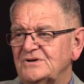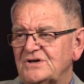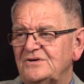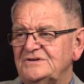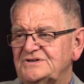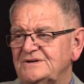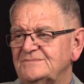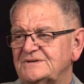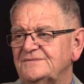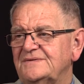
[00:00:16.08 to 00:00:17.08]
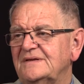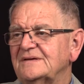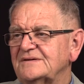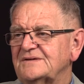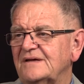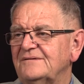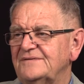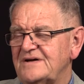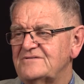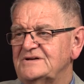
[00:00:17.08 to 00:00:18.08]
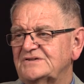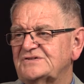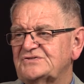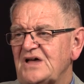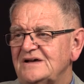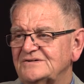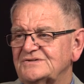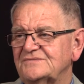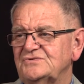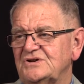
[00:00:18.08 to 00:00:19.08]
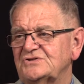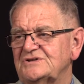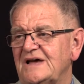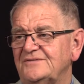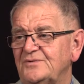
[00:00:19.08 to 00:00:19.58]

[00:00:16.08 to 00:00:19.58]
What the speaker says: and go in terms of various styles of church life.